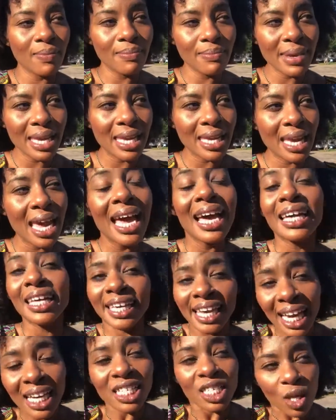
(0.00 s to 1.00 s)
Me,
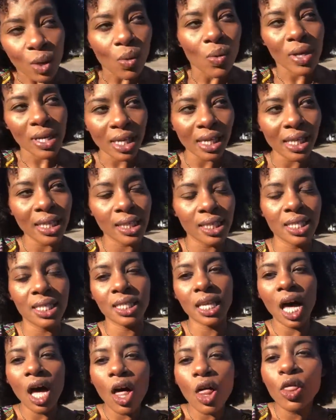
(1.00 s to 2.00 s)
guess who it is?
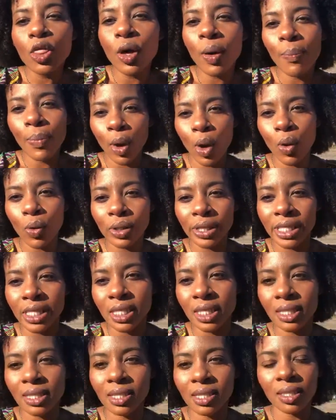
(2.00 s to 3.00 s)
The
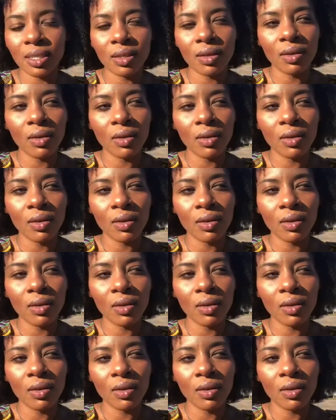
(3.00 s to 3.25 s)
police.